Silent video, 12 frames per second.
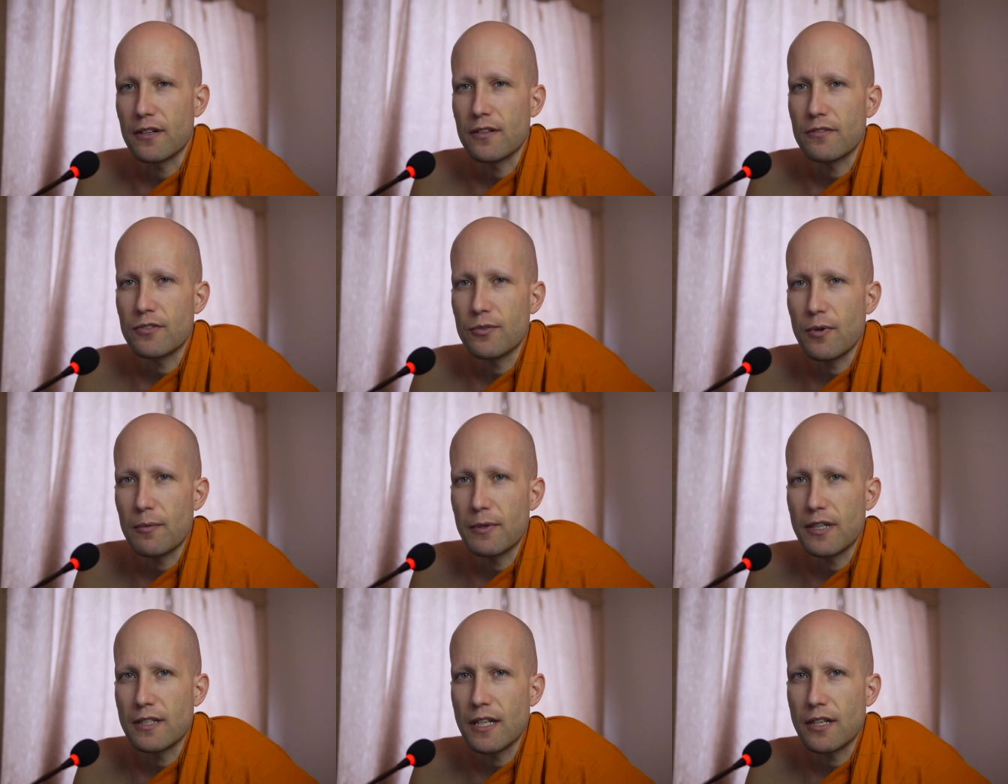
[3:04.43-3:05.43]
If you want me
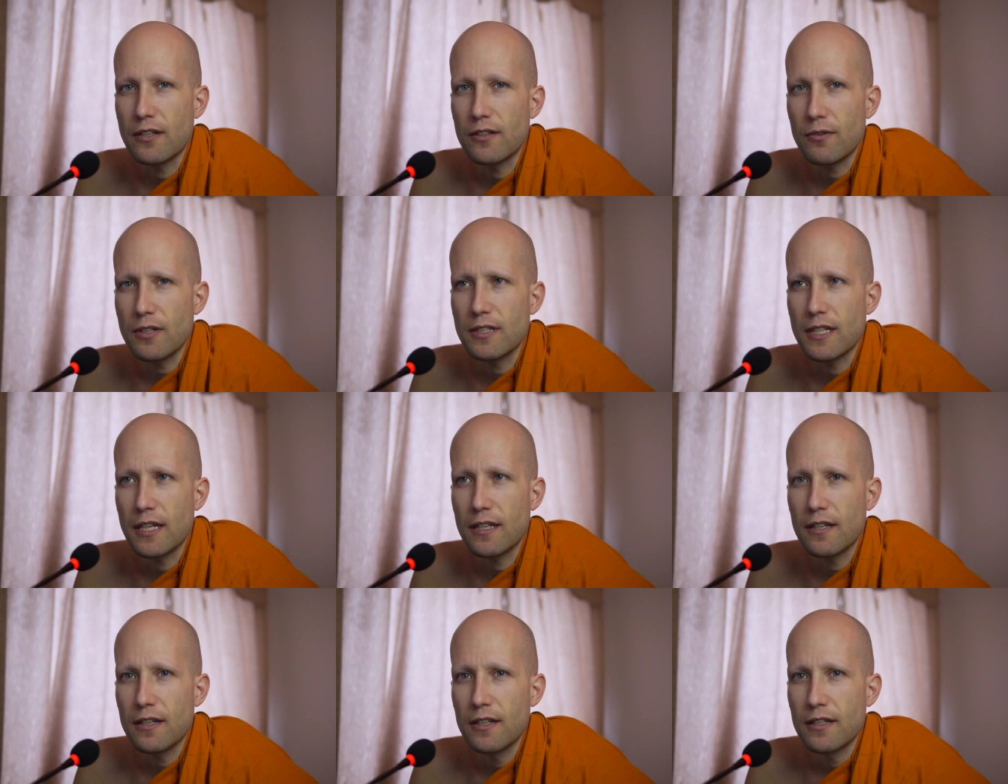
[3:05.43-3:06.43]
to take, you want to
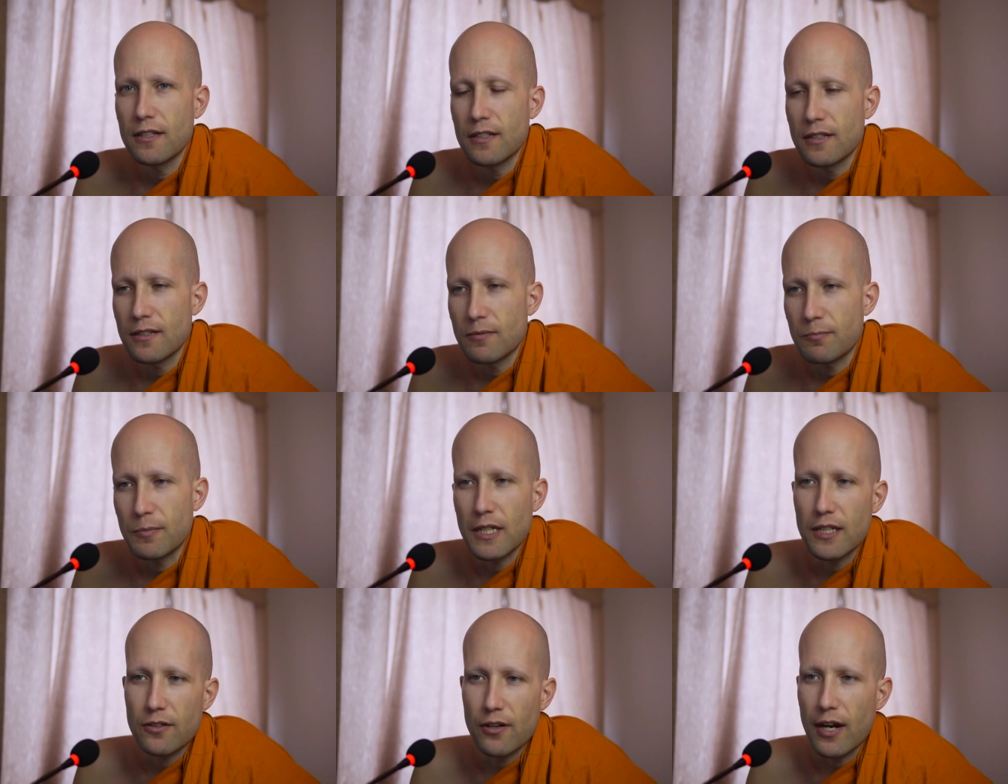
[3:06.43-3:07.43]
take
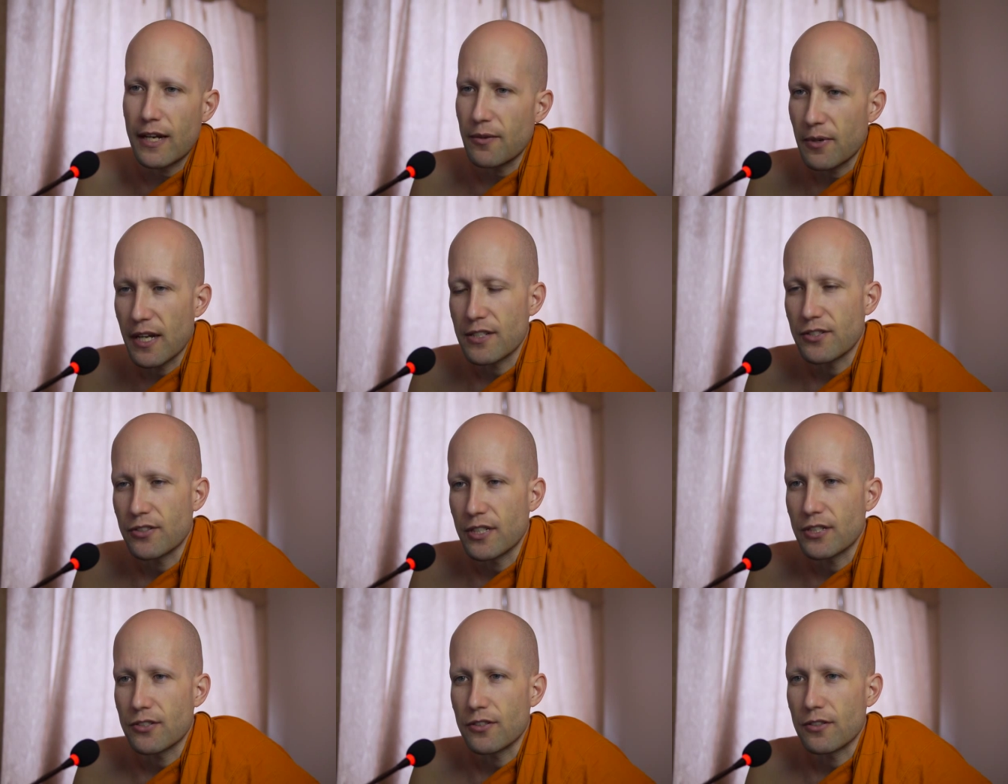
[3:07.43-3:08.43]
me or anyone as your
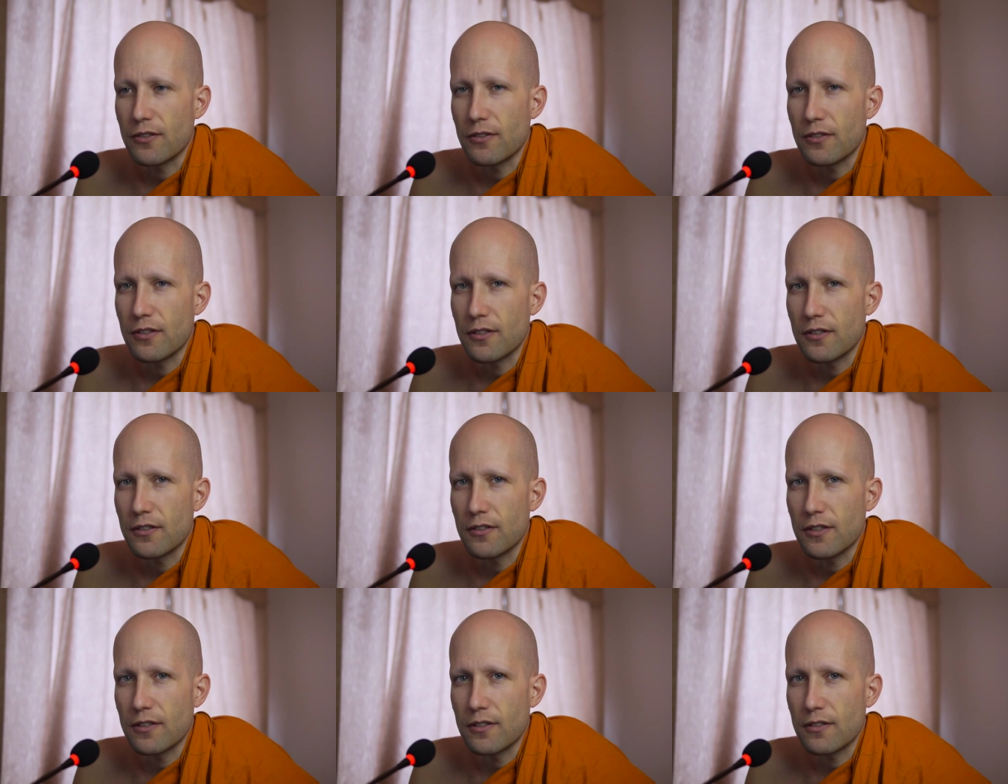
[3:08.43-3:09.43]
teacher, the,
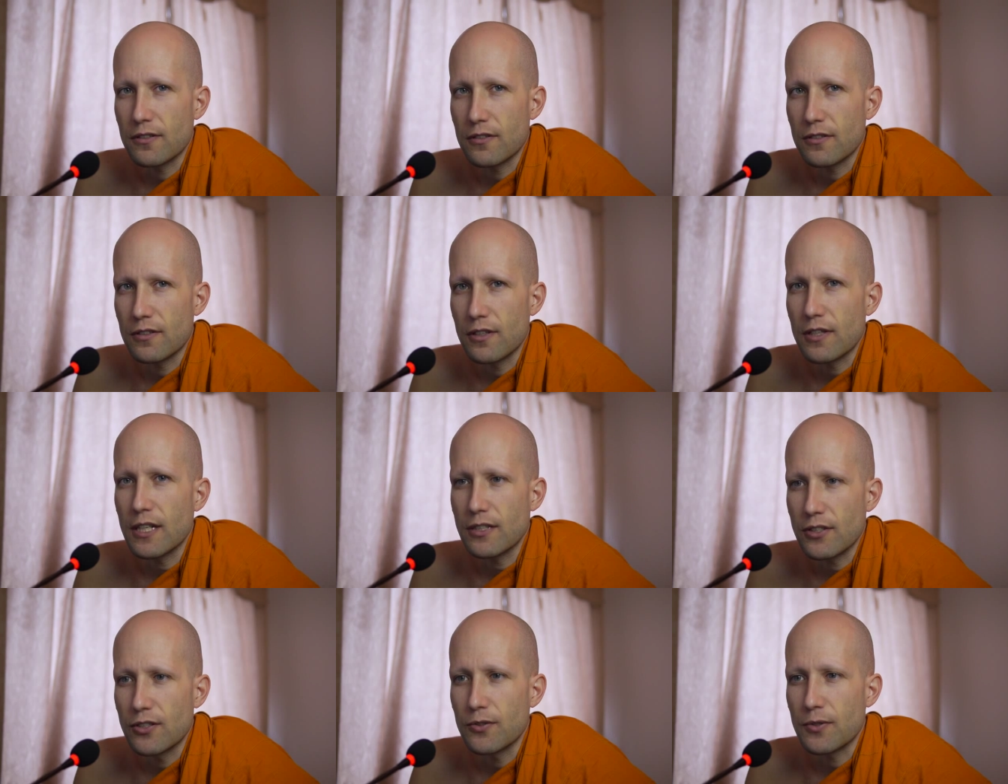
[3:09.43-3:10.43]
the, the thing
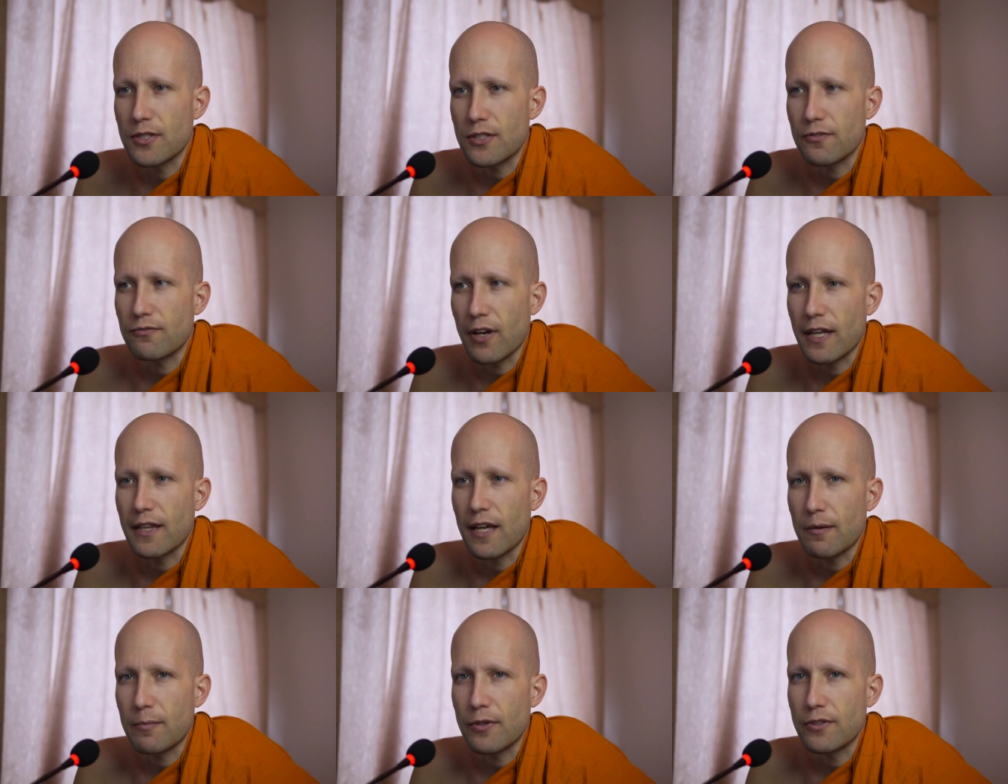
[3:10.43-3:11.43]
to do is to find
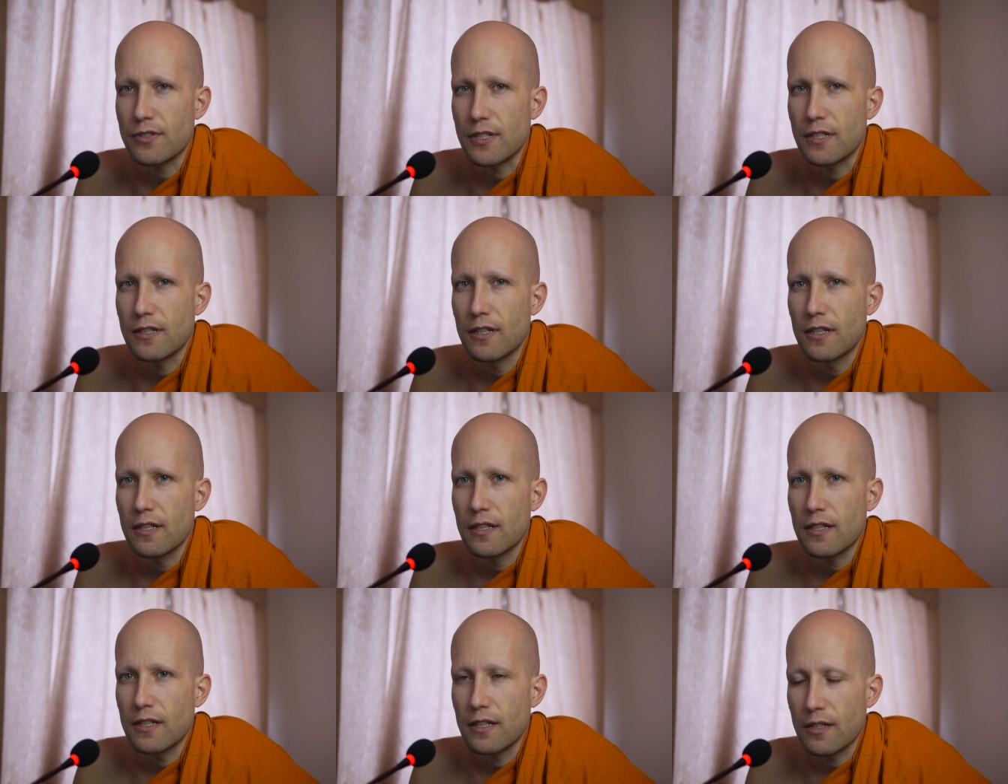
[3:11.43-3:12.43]
that person
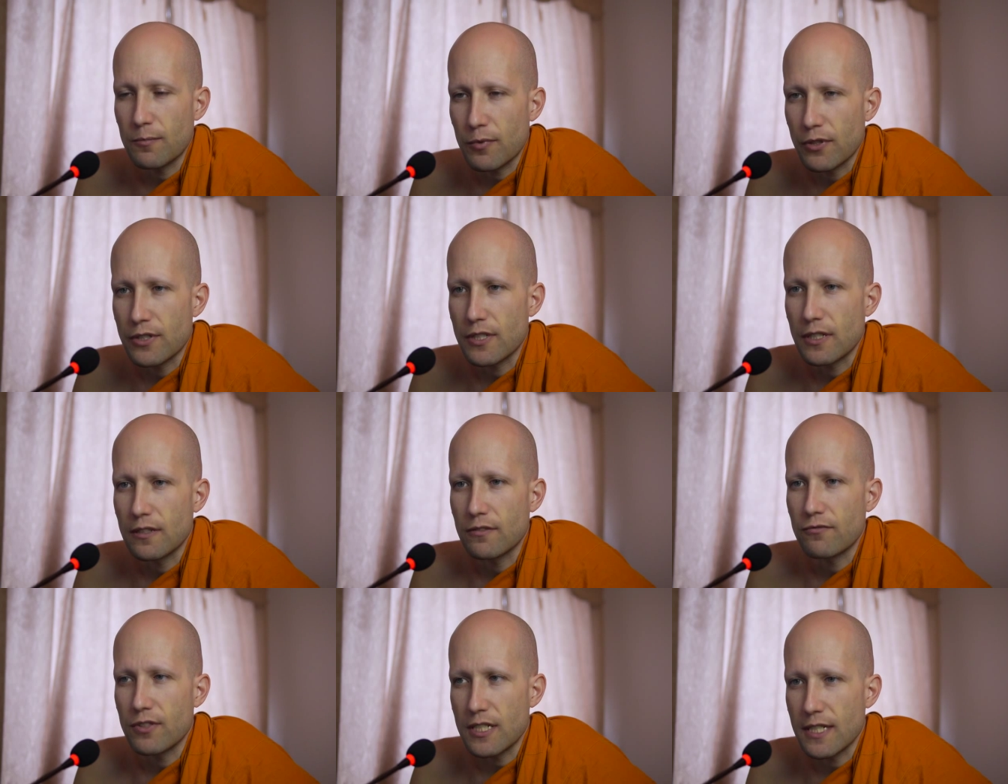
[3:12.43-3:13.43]
in person,
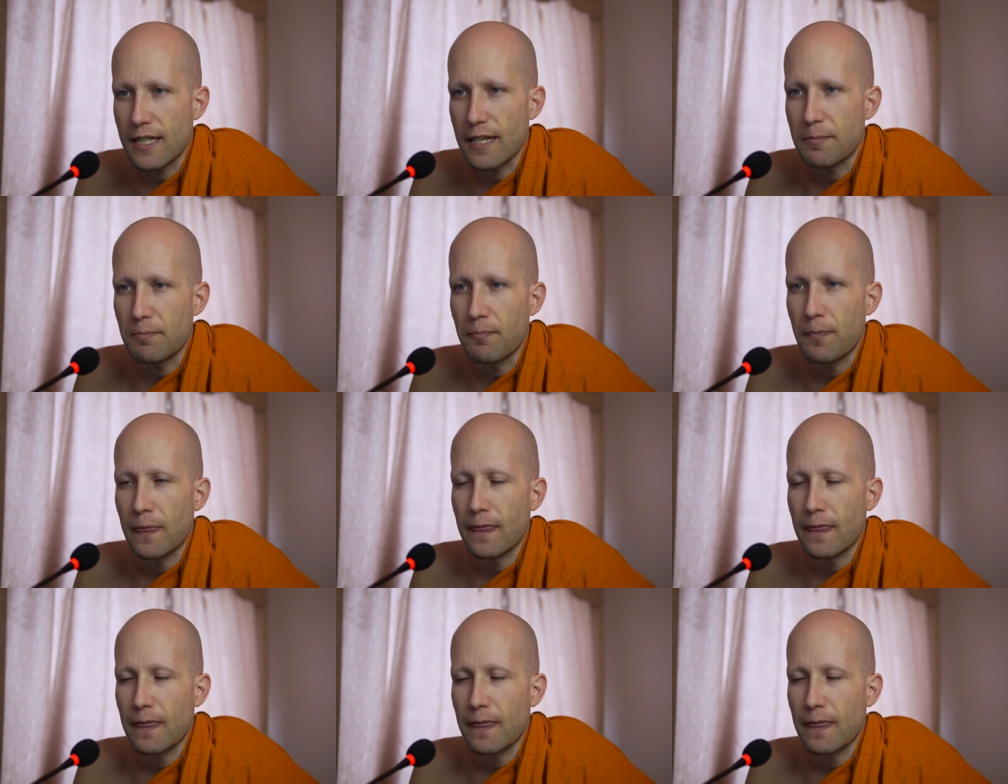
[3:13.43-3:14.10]
visit them,